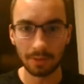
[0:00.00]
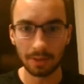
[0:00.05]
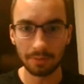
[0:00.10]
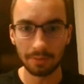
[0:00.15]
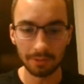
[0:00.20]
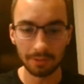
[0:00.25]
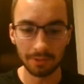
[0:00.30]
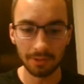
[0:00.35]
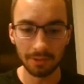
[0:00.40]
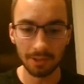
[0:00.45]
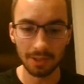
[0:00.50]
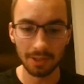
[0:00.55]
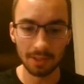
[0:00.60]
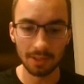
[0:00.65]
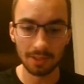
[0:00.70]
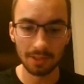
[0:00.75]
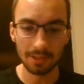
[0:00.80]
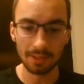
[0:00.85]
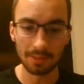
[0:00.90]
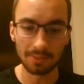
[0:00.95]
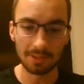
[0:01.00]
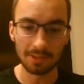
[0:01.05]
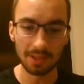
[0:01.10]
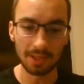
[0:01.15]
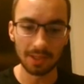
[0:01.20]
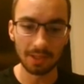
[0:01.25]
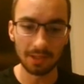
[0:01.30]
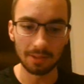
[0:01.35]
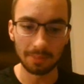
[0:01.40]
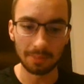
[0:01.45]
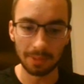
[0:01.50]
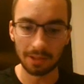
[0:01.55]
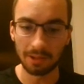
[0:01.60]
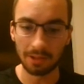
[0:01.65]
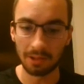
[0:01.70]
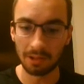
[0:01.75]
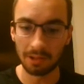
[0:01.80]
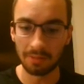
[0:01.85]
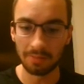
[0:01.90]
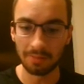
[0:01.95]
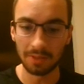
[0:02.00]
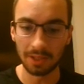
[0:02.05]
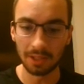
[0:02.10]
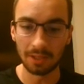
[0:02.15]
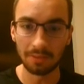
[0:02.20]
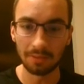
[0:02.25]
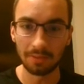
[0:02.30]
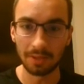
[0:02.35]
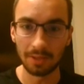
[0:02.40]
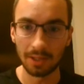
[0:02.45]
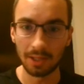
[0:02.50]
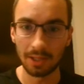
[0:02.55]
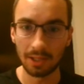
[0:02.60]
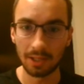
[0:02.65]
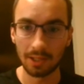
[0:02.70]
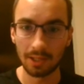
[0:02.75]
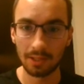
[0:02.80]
500 times 10 to the power negative 9.